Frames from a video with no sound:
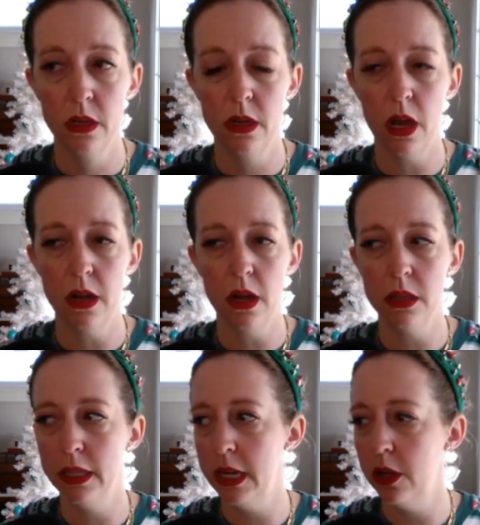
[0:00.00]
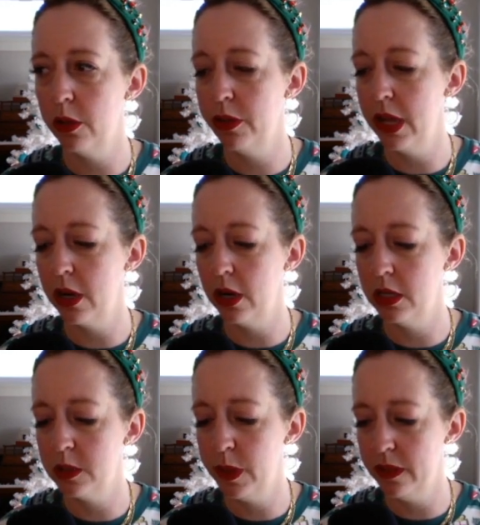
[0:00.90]
not nonlinear
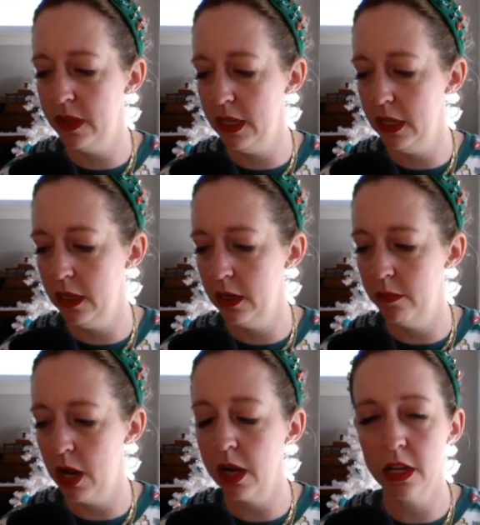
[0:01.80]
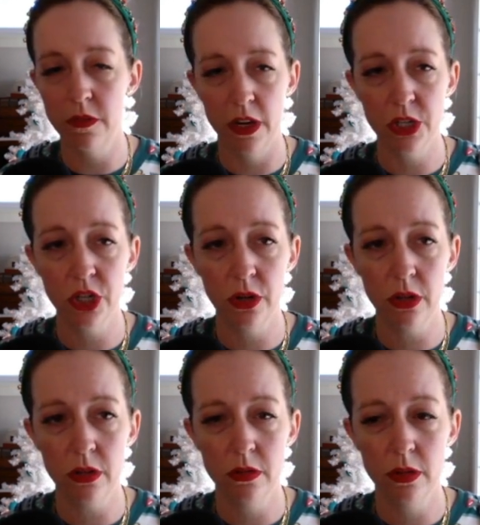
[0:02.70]
thinkers, but the
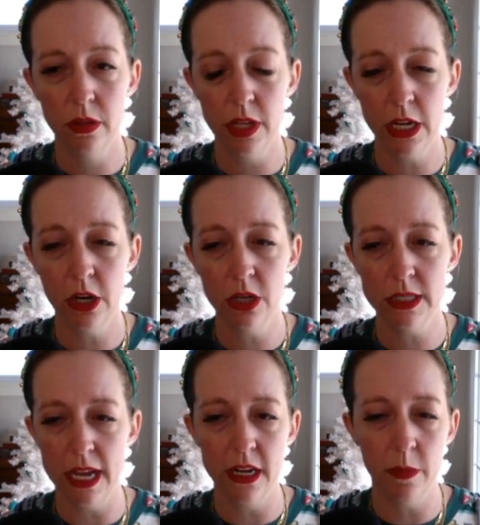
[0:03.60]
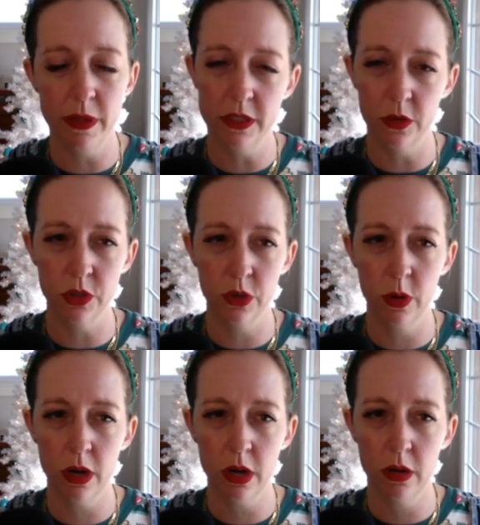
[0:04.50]
non-conventional thinkers end up in social
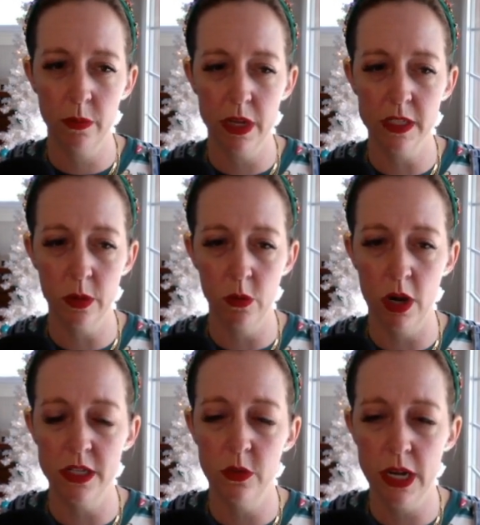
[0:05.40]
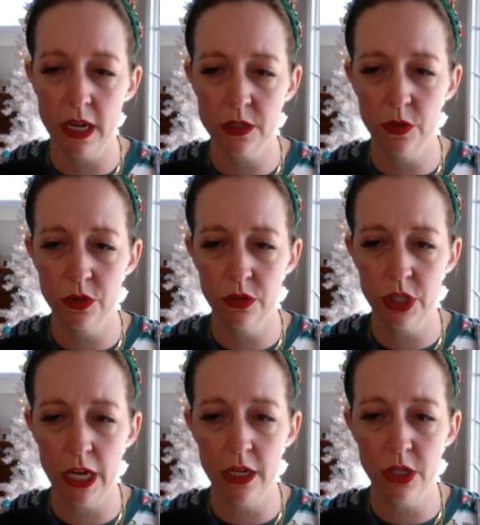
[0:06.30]
work because we want to enact social
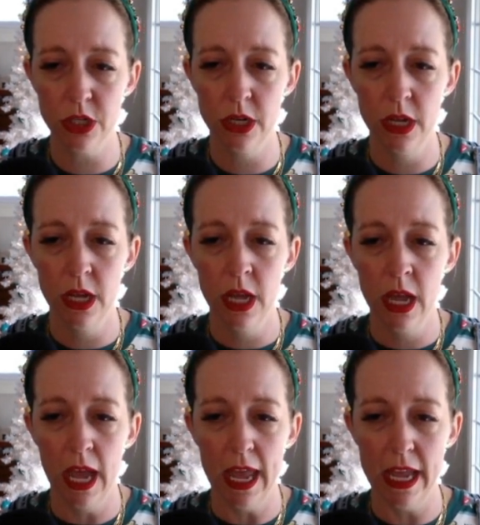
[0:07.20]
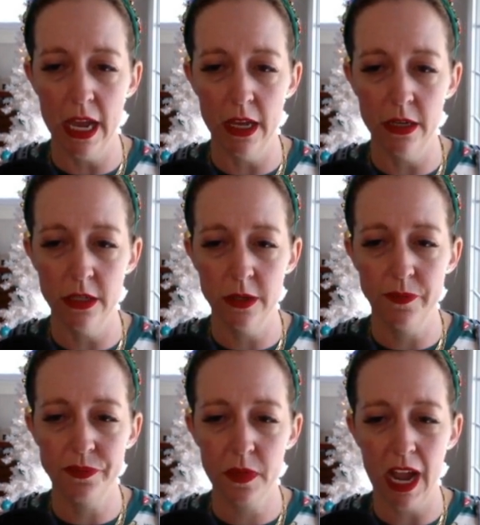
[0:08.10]
change. And
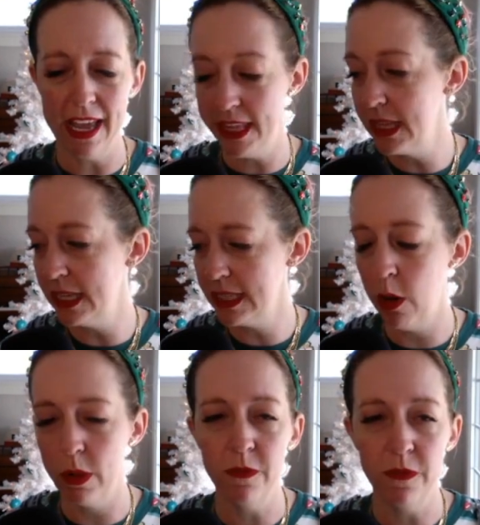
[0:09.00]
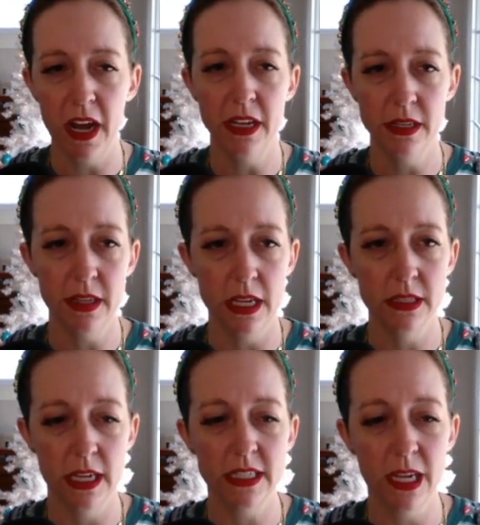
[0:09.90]
I think that's how we find things
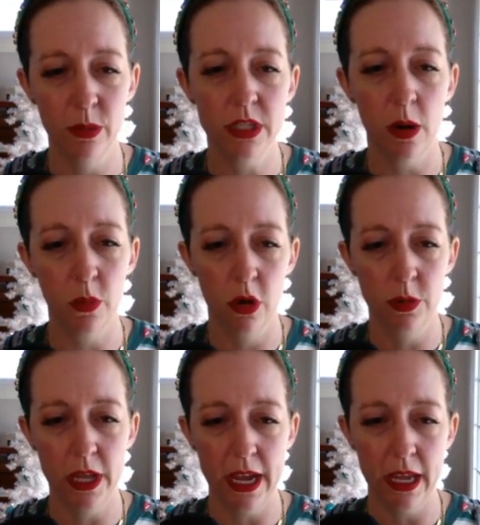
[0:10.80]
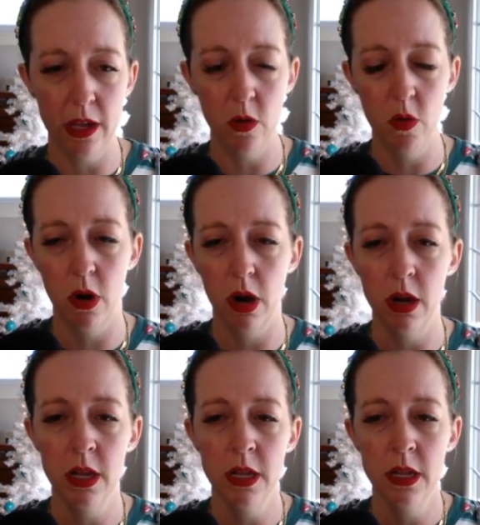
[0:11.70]
like tabletop role playing.
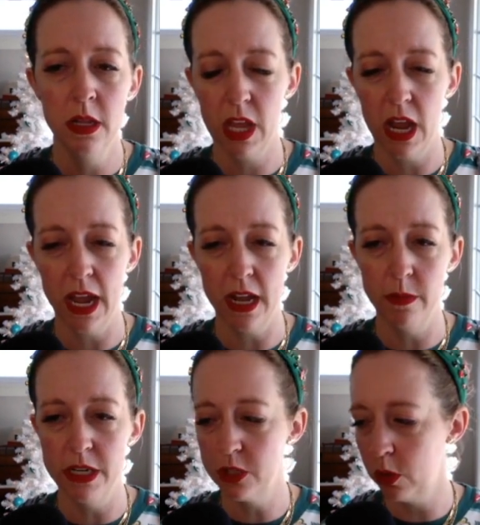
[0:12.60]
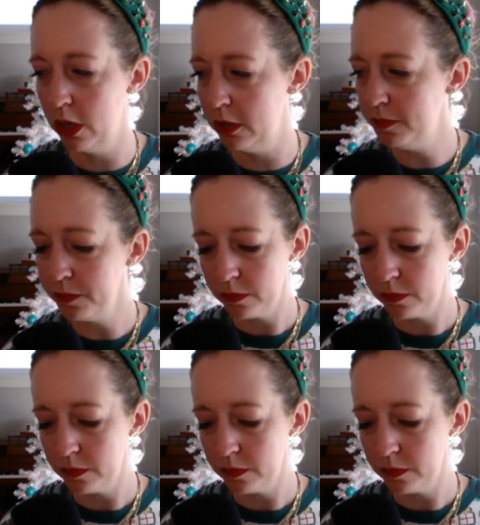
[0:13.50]
Or I had a mentor,